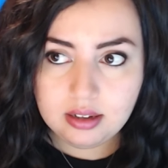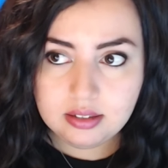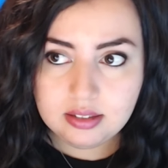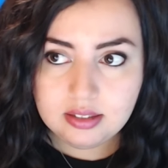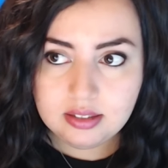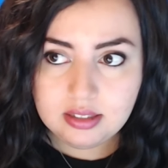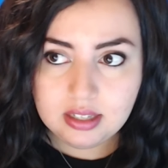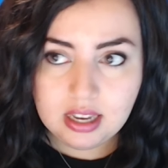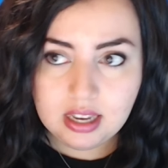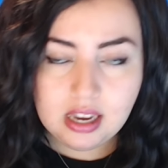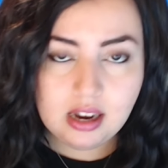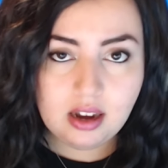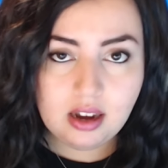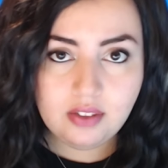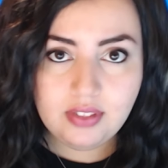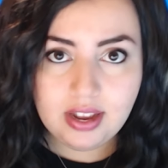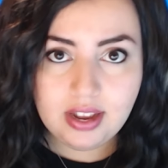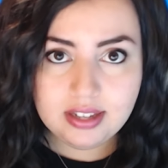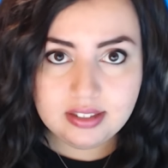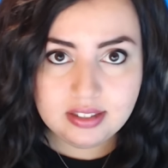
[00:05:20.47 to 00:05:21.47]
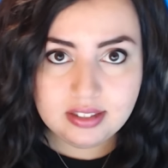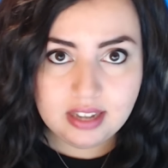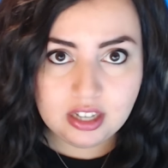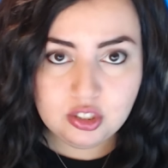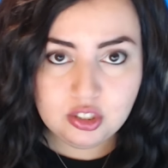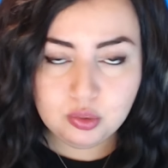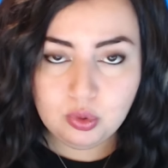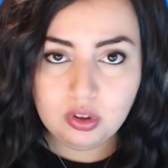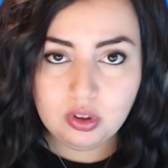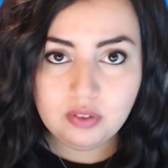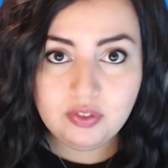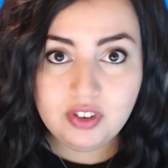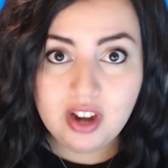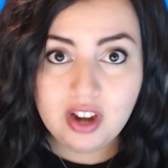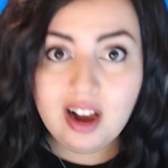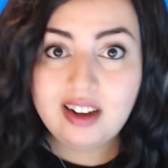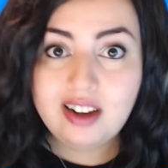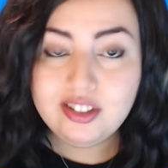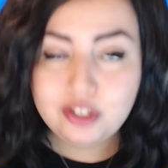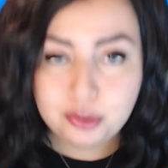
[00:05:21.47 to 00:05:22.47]
sticking on that schedule of
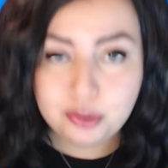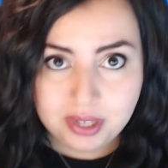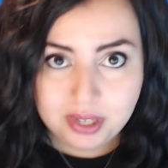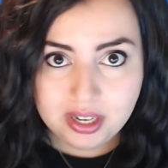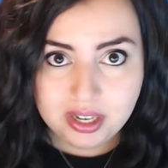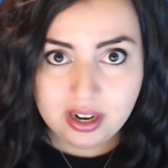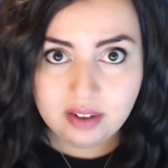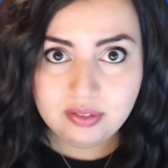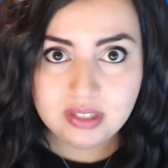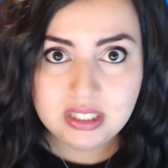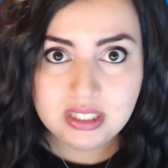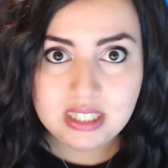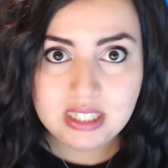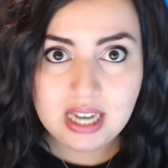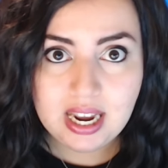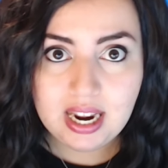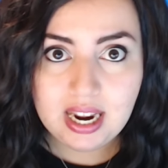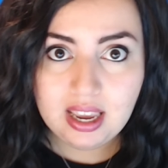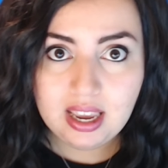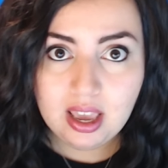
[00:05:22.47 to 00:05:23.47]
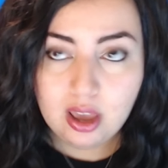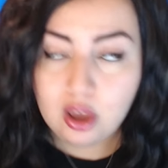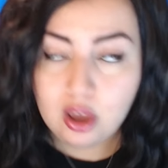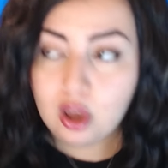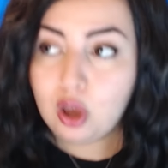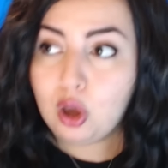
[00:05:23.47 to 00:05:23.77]
not doing it every day.